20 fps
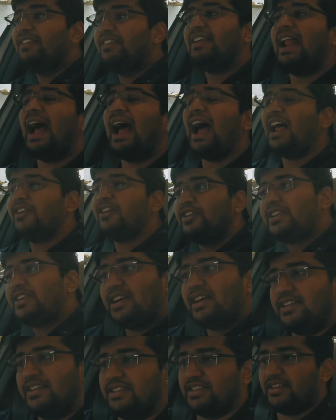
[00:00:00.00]
Even
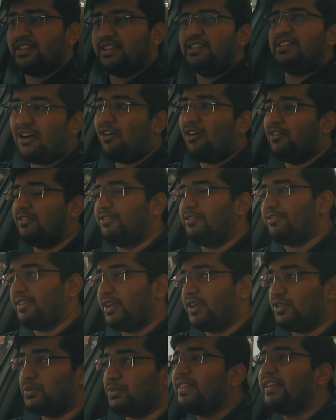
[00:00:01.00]
advertisers on
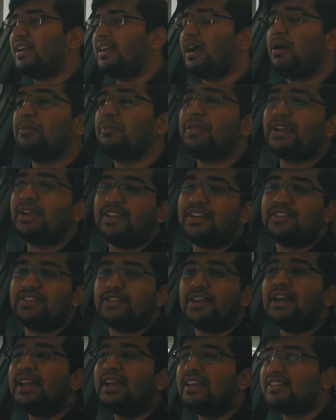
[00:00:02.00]
Facebook, the company has
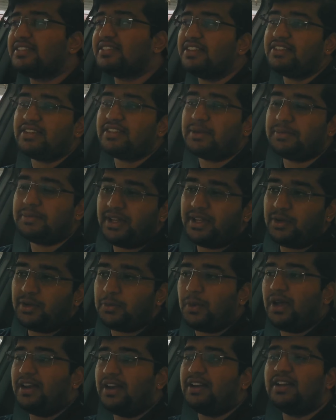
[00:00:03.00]
released this update
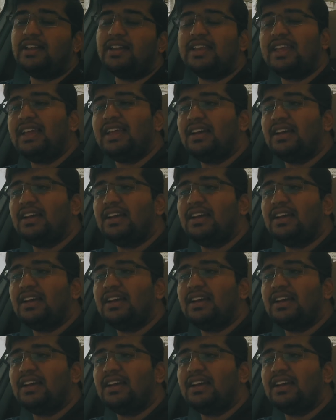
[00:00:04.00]
wherein